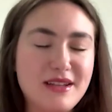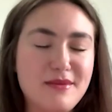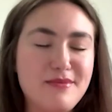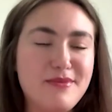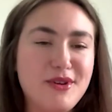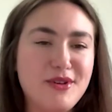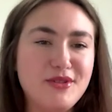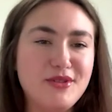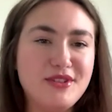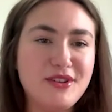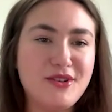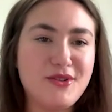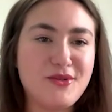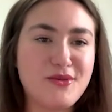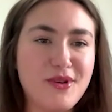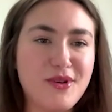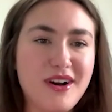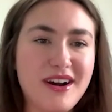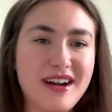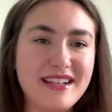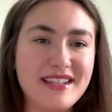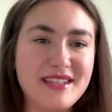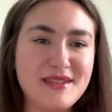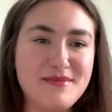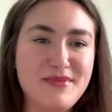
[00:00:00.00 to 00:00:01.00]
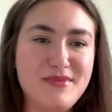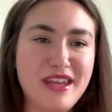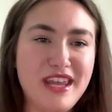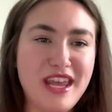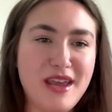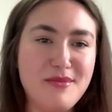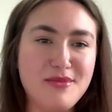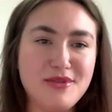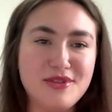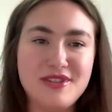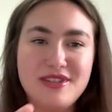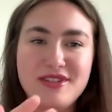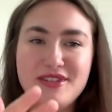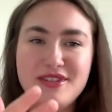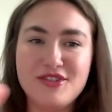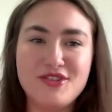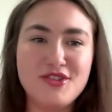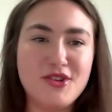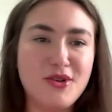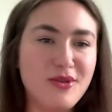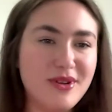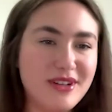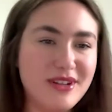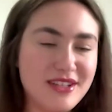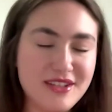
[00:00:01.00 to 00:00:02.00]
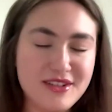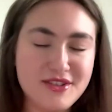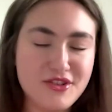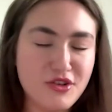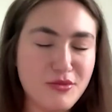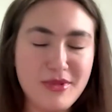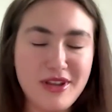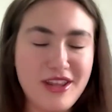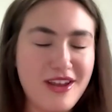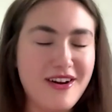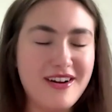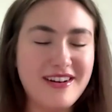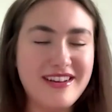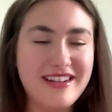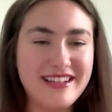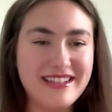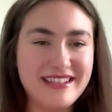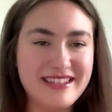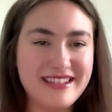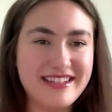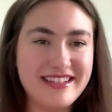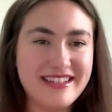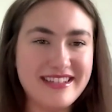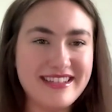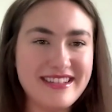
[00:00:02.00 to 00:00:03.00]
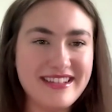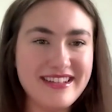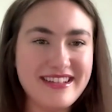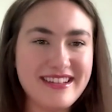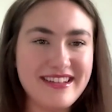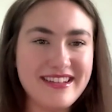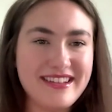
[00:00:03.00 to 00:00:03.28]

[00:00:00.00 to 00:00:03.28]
it built across being able to show it to so many audiences?